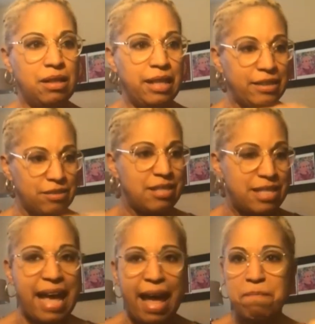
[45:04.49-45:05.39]
It's
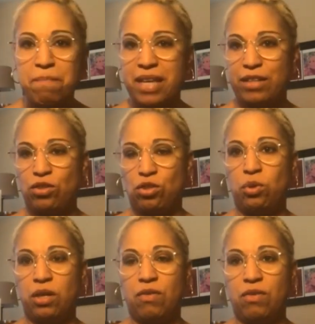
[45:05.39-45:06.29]
them that's
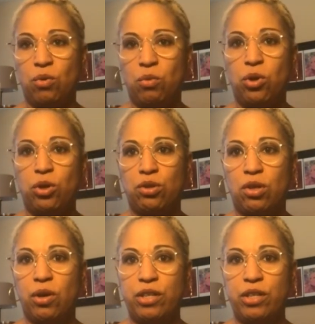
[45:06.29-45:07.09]
doing the work, though.